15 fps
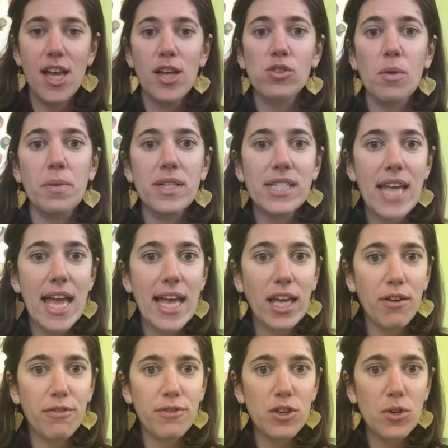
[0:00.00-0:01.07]
So I'm going to take
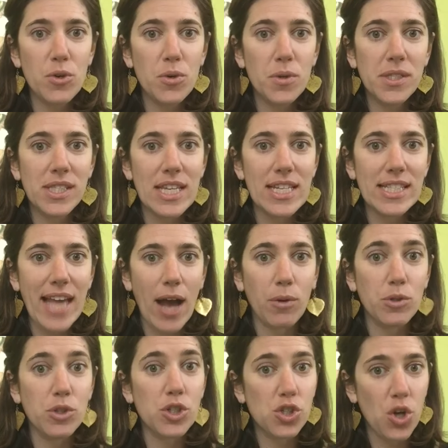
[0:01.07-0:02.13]
a few seeds
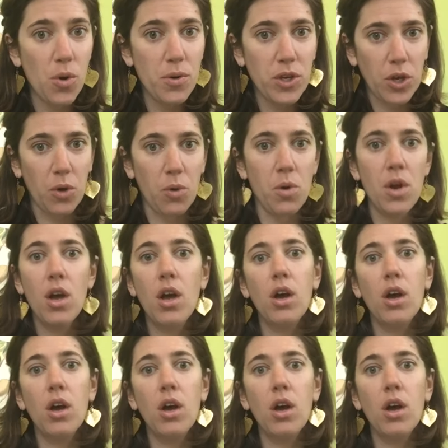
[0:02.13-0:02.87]
out to show you